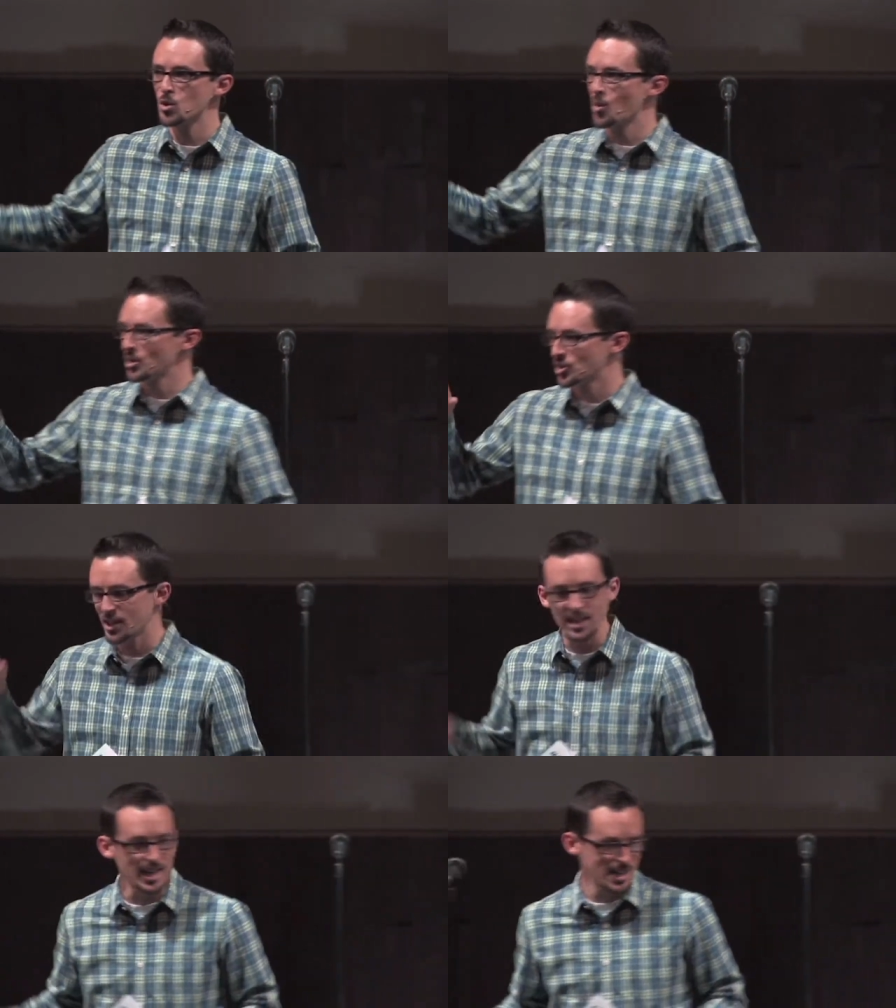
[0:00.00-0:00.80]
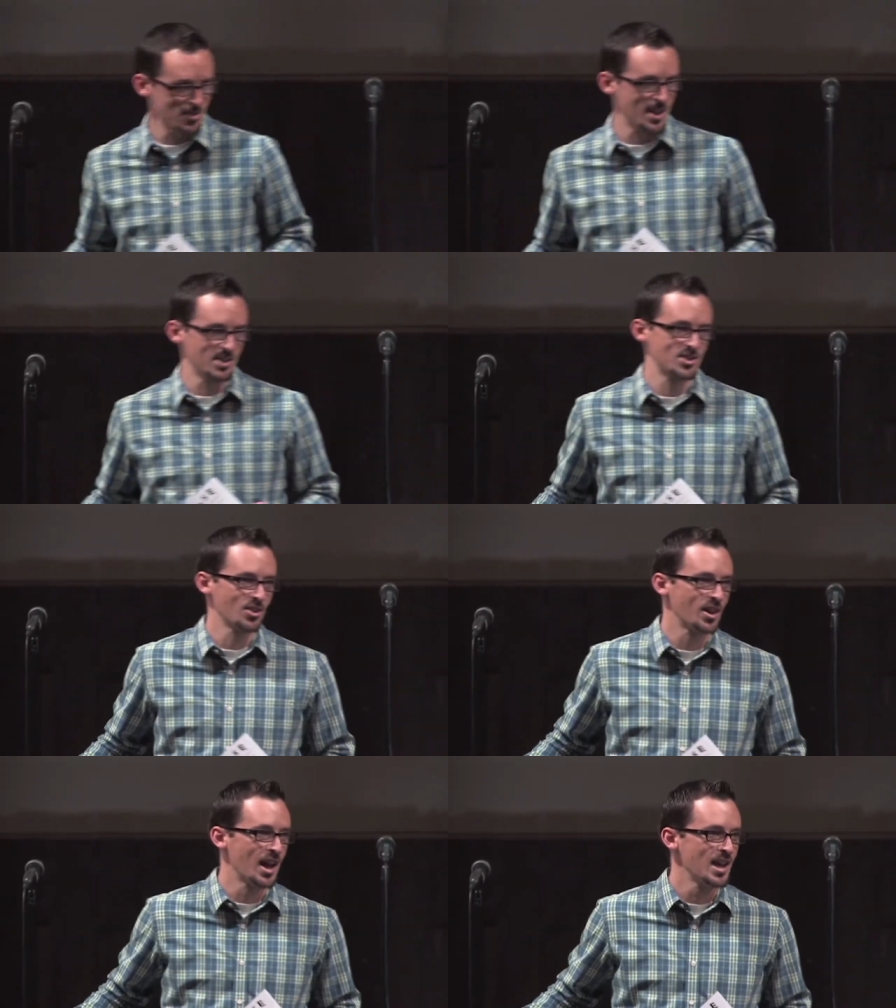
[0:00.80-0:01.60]
We want you to get in this,
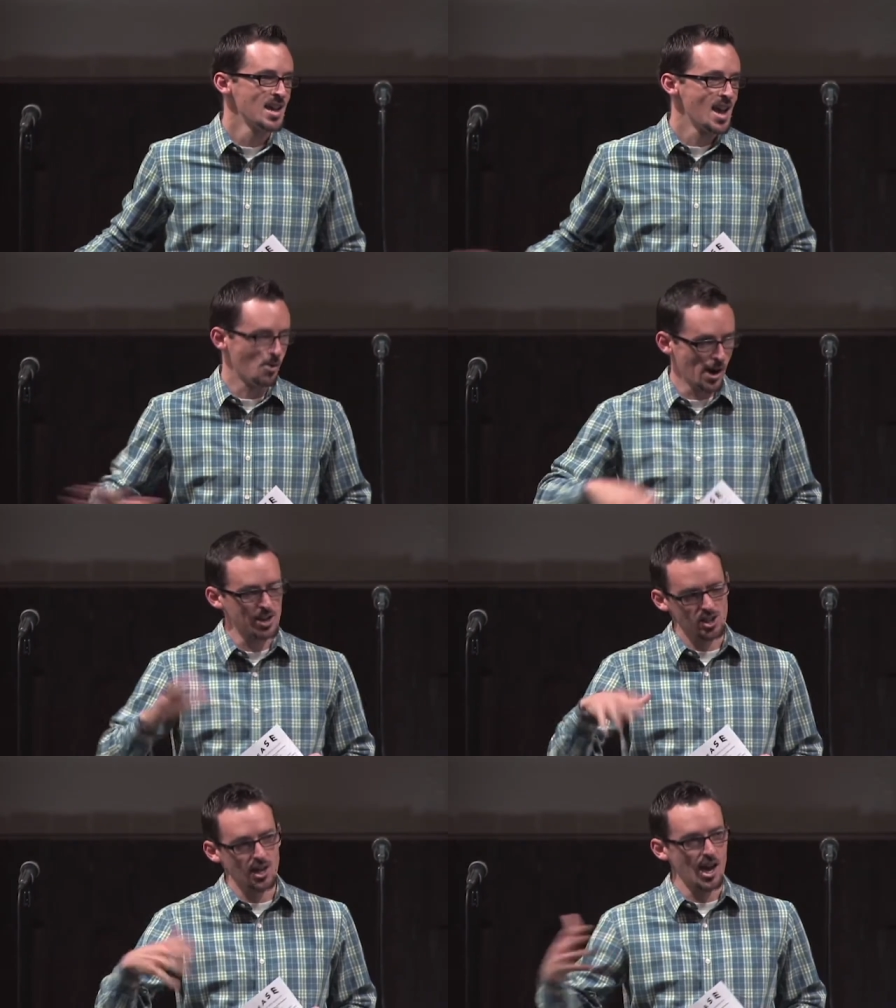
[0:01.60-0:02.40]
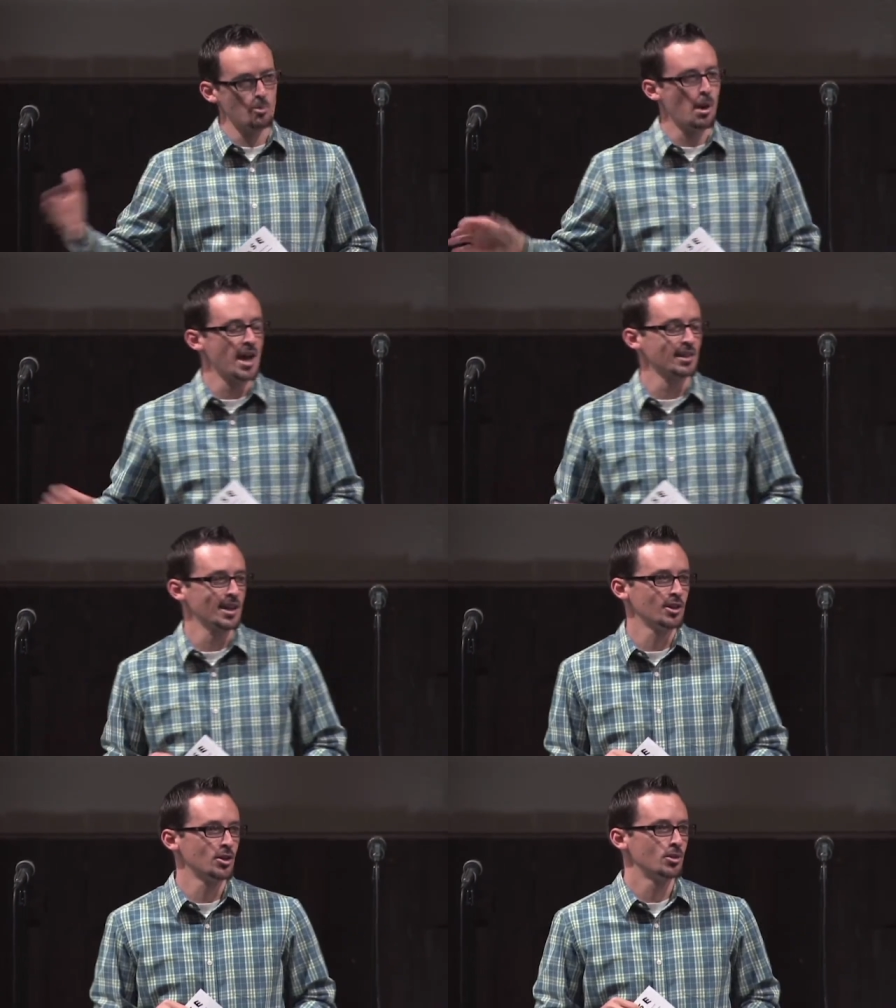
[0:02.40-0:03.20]
okay? And we're actually going to unpack that
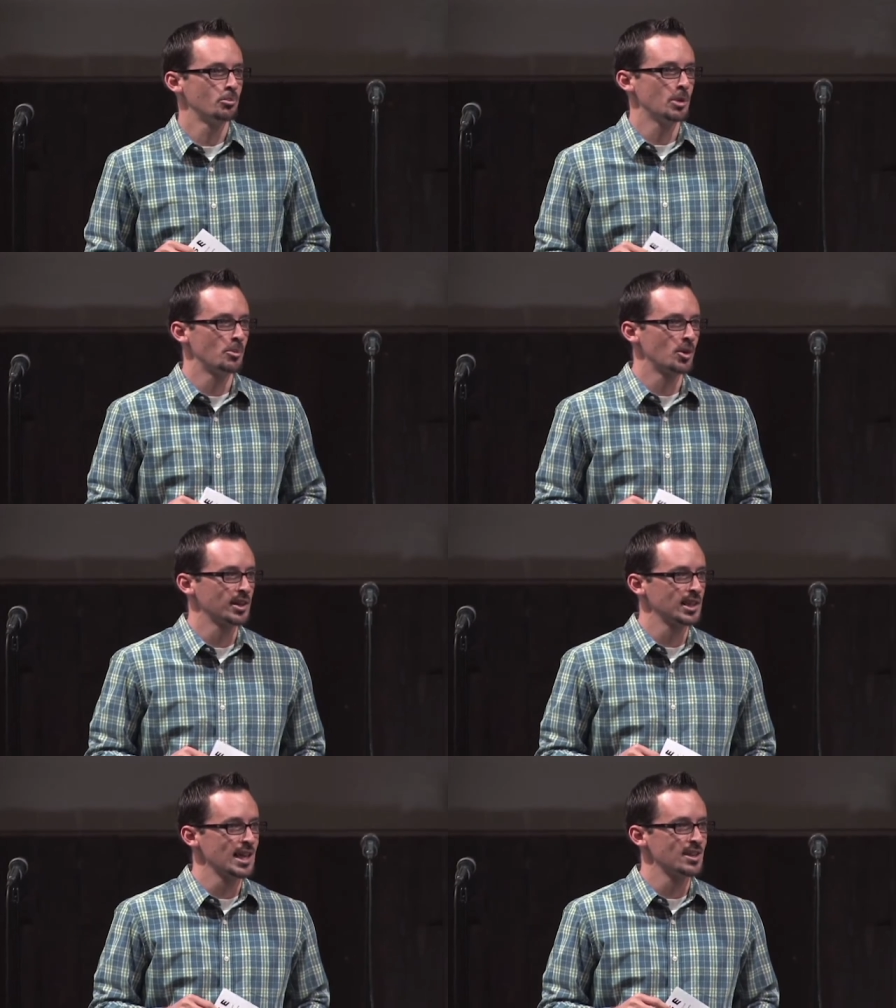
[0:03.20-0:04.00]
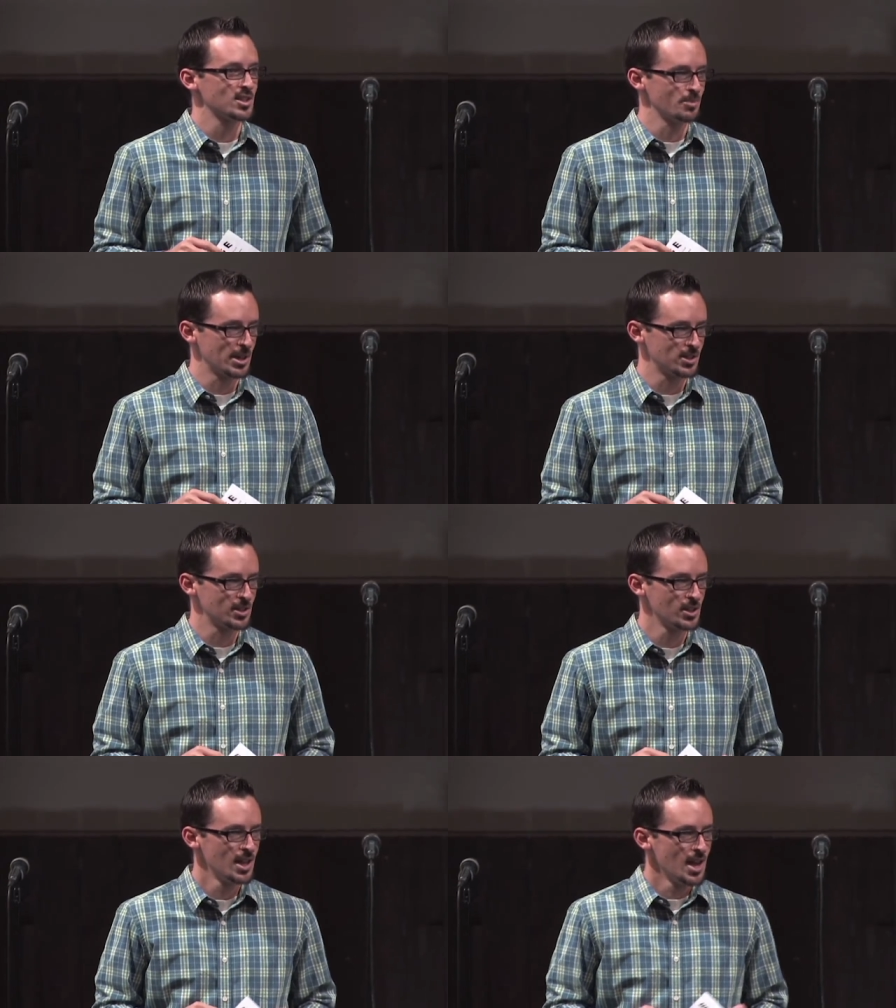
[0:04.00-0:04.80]
a little bit more at the end of this
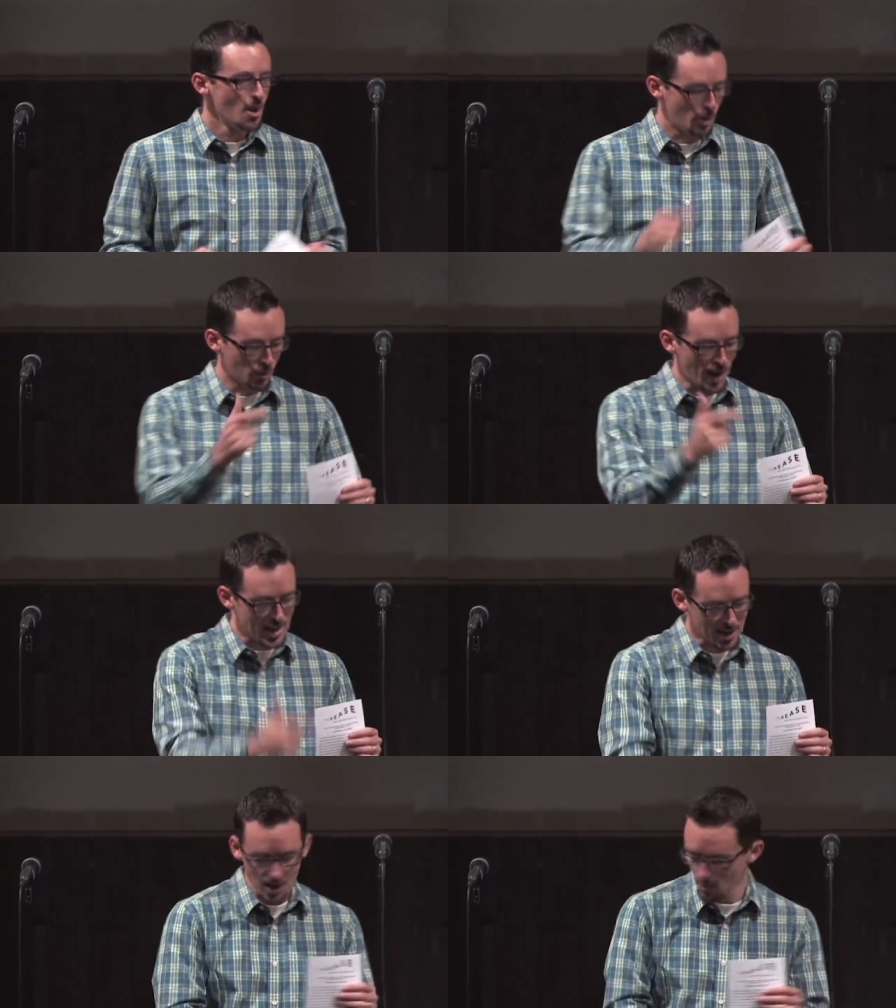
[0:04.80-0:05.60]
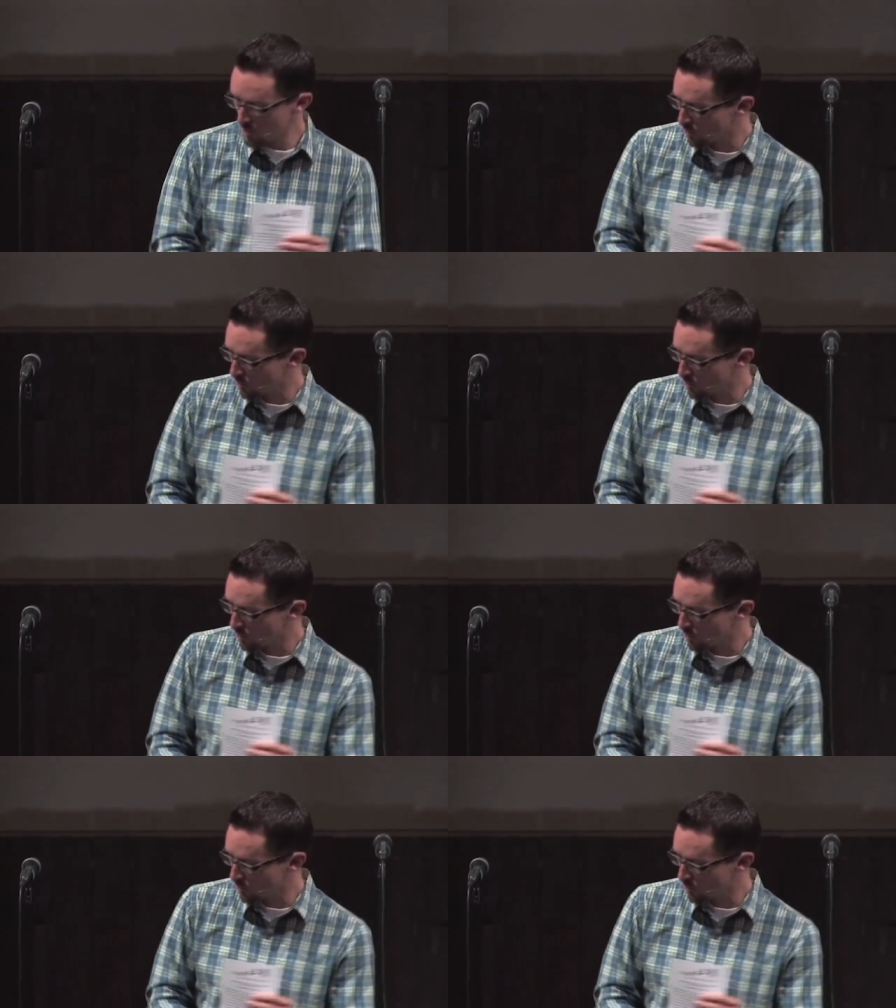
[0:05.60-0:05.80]
message. But right here, I want